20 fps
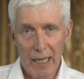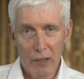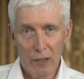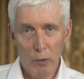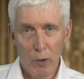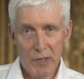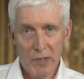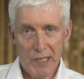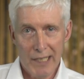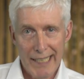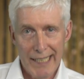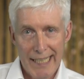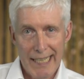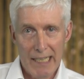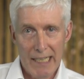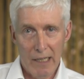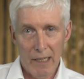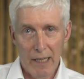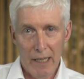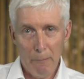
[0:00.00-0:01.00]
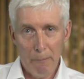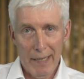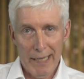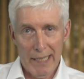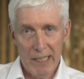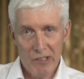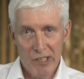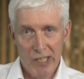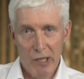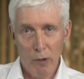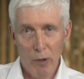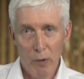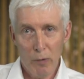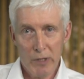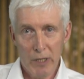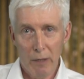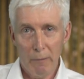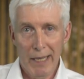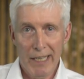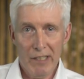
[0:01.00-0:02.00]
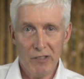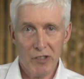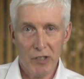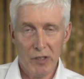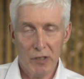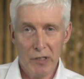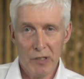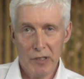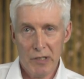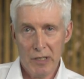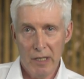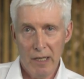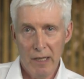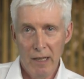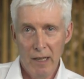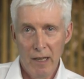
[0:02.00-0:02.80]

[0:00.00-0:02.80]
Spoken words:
across legal and managerial dimensions,